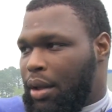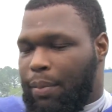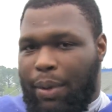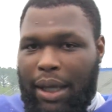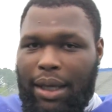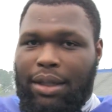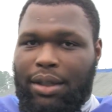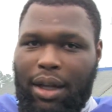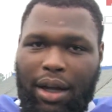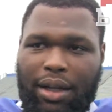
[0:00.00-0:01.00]
the plays
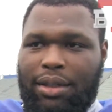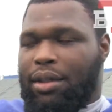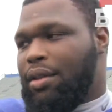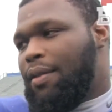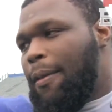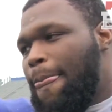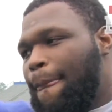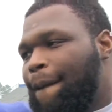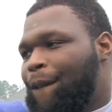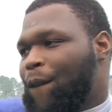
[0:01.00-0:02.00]
and all that stuff.
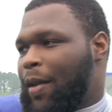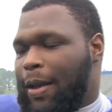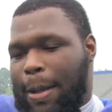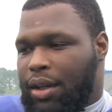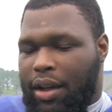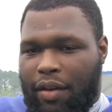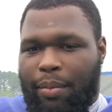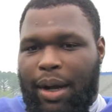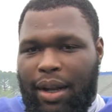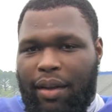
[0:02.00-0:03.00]

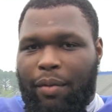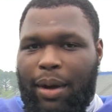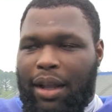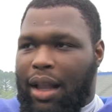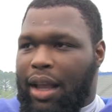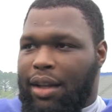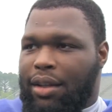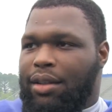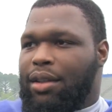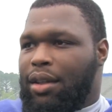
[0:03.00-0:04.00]
Everybody, everybody liking
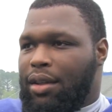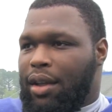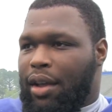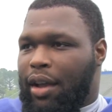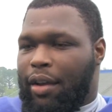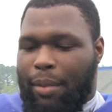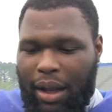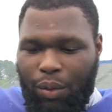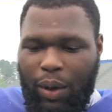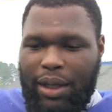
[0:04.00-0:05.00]
it.
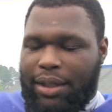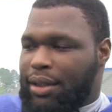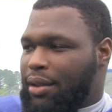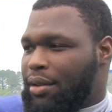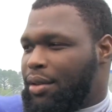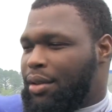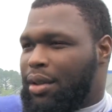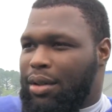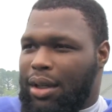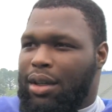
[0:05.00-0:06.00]
Everybody willing.
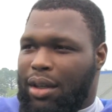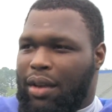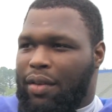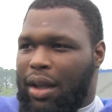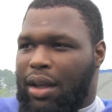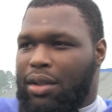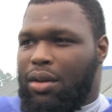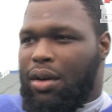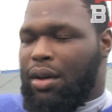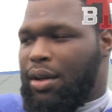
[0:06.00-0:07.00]
So yeah, everything is
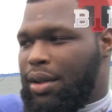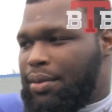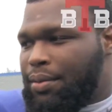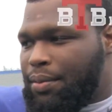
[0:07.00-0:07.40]
going good.